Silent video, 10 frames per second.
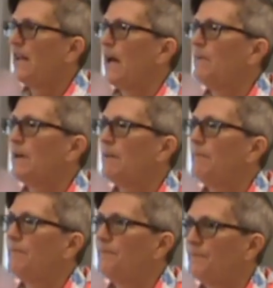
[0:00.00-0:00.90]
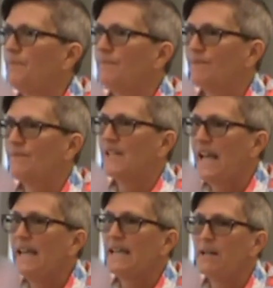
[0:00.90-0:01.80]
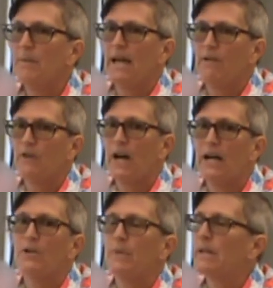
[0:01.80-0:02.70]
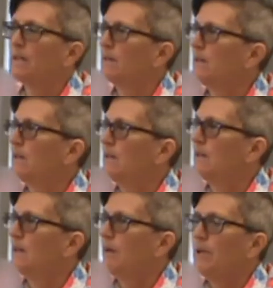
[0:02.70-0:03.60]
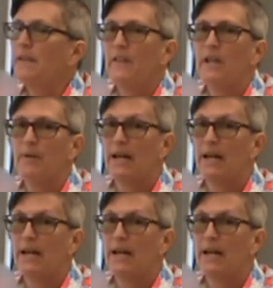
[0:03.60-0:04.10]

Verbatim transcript: I'm going to take in my environment. I'm going to think about